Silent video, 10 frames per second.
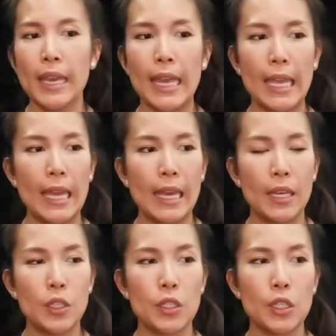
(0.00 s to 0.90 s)

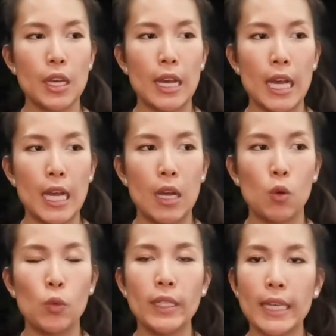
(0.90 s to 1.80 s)
And
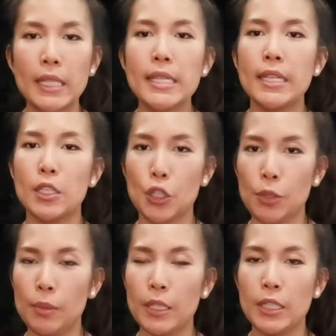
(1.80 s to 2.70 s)
we like to
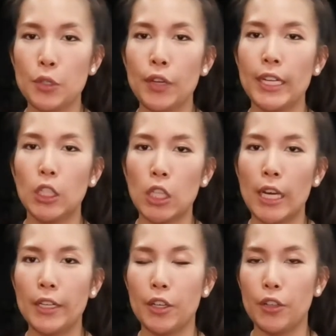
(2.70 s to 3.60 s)
integrate a
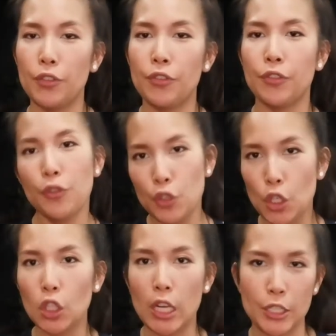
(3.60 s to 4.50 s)
lot of
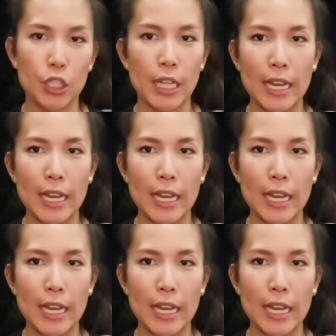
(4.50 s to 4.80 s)
neurological